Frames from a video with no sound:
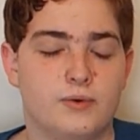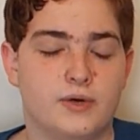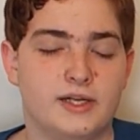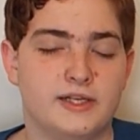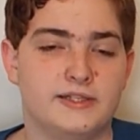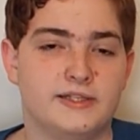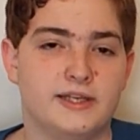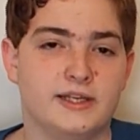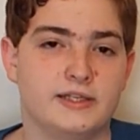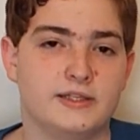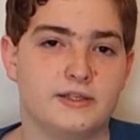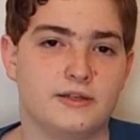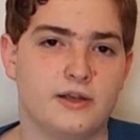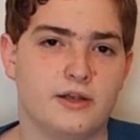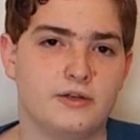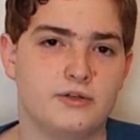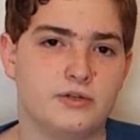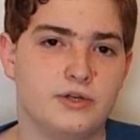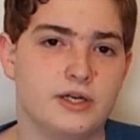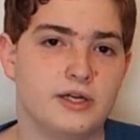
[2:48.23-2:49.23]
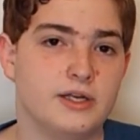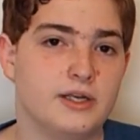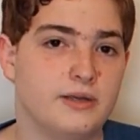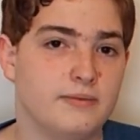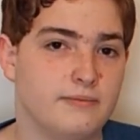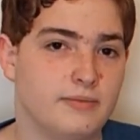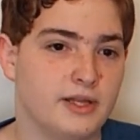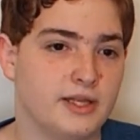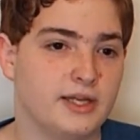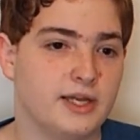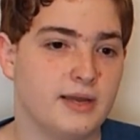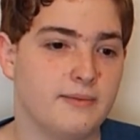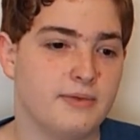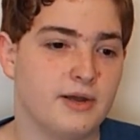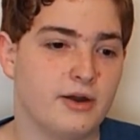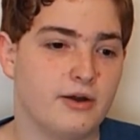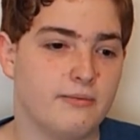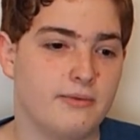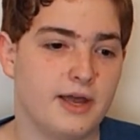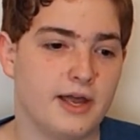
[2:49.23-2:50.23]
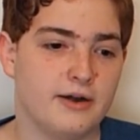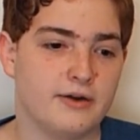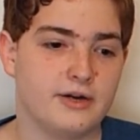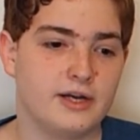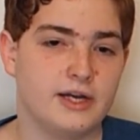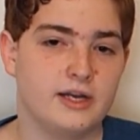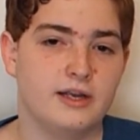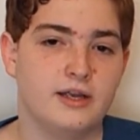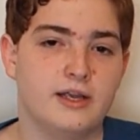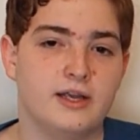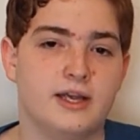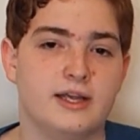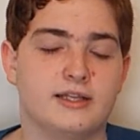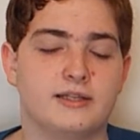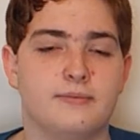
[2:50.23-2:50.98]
2600 milliamp hour battery